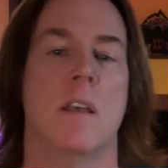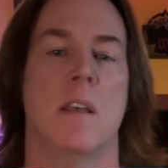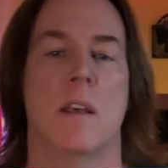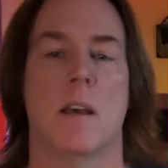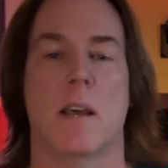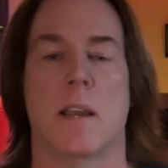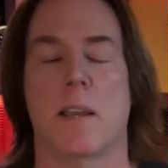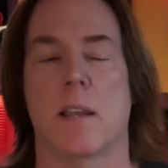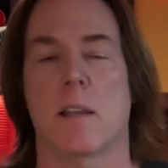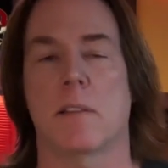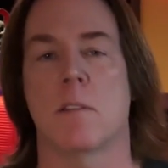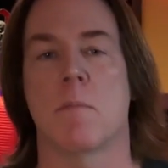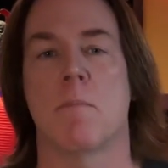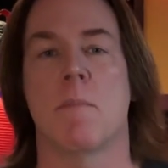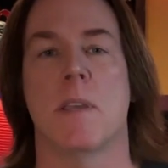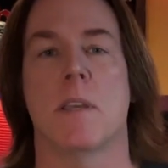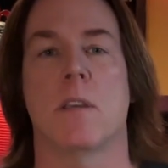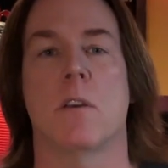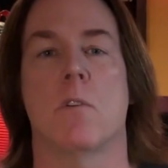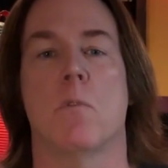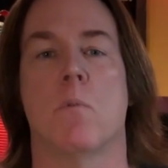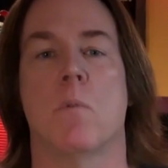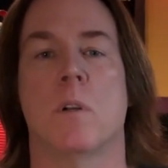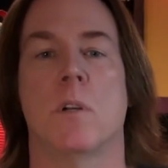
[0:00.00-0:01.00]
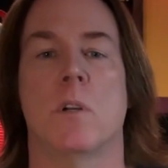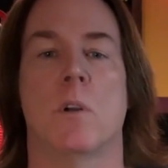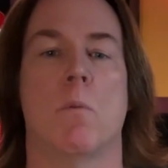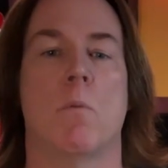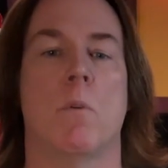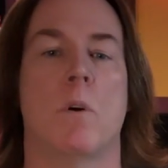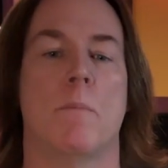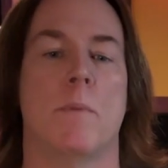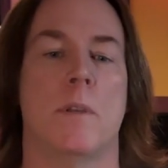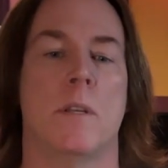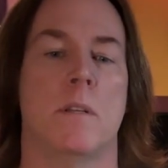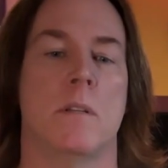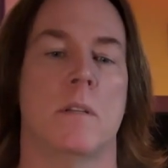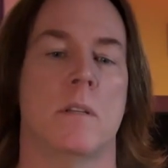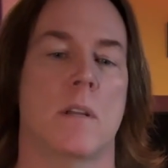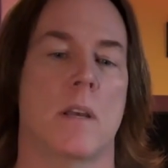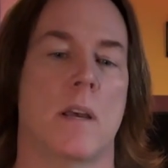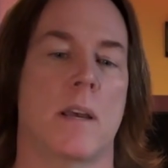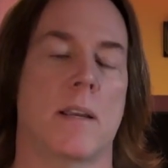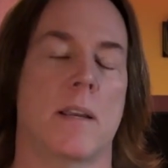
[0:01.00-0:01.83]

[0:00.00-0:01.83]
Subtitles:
I got the Mego Wonder Woman. I